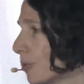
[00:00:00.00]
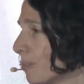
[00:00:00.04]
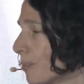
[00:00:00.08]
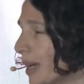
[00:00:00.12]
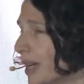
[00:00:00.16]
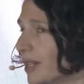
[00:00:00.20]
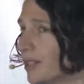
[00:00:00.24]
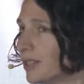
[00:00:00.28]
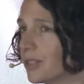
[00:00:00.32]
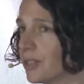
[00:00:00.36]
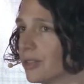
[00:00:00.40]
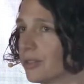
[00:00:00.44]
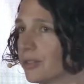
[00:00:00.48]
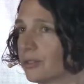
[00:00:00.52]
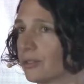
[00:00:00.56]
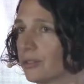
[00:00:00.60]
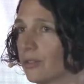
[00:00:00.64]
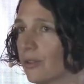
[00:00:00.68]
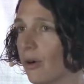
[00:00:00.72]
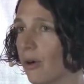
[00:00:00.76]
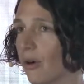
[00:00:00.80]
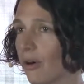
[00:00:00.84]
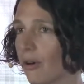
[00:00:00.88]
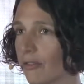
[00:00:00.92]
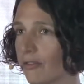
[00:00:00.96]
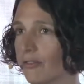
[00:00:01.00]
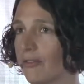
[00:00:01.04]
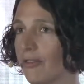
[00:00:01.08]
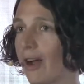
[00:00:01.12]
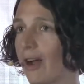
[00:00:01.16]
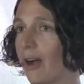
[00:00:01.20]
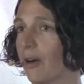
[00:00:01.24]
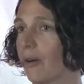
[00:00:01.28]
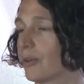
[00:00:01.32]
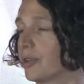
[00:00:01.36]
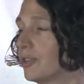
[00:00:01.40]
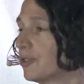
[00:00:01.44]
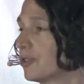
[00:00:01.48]
basis of
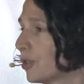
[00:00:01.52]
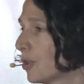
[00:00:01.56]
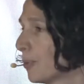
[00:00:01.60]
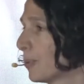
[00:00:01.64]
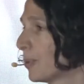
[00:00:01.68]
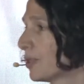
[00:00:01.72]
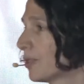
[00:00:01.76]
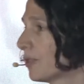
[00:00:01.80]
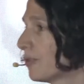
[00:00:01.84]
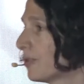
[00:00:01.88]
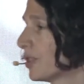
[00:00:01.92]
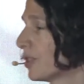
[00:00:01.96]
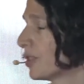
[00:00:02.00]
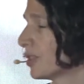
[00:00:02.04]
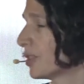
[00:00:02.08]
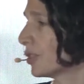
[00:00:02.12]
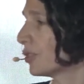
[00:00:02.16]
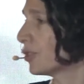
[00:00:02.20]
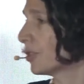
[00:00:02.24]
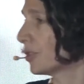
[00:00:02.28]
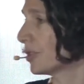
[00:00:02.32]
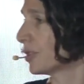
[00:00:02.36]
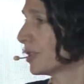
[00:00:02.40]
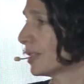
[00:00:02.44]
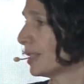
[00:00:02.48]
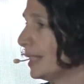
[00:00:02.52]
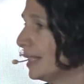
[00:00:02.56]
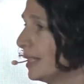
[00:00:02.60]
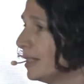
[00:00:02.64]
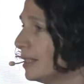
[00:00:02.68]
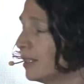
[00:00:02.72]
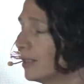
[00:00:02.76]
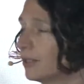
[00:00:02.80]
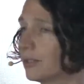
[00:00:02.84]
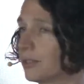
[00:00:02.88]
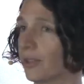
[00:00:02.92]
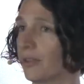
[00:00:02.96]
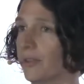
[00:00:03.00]
our interpretive decisions
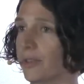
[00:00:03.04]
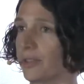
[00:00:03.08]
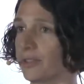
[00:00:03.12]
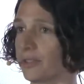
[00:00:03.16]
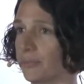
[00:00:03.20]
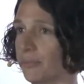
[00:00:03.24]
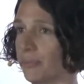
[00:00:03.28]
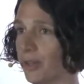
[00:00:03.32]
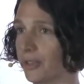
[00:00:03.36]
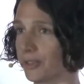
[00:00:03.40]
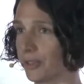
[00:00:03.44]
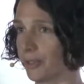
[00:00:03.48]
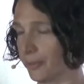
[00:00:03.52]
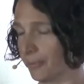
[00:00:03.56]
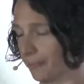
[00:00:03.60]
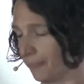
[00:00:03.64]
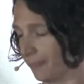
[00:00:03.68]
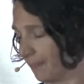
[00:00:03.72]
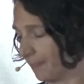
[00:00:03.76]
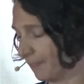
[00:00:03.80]
leading to this model.